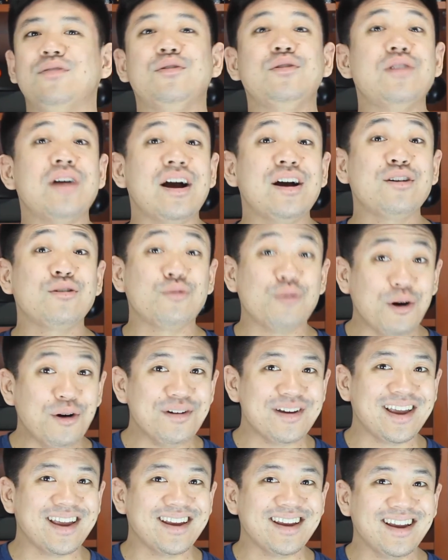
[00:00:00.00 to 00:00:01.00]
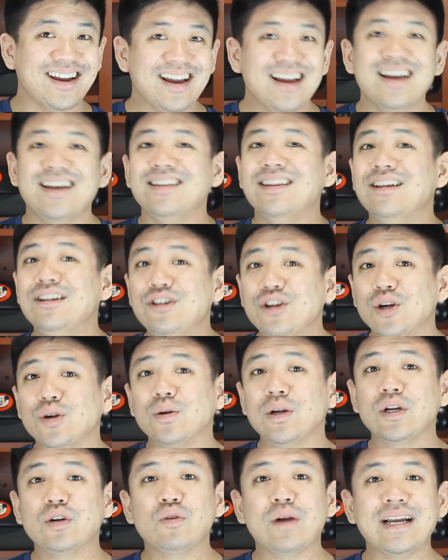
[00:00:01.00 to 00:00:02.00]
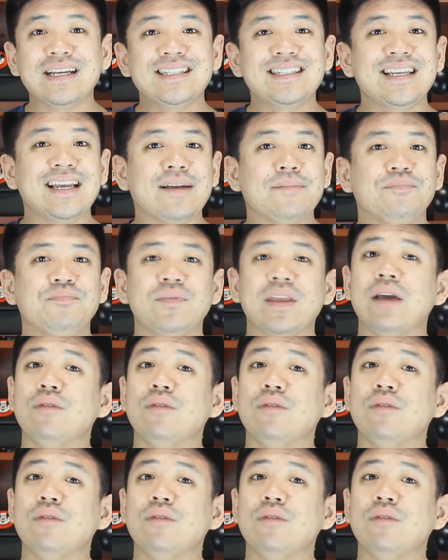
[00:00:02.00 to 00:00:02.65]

if you're not growing, then you're regressing.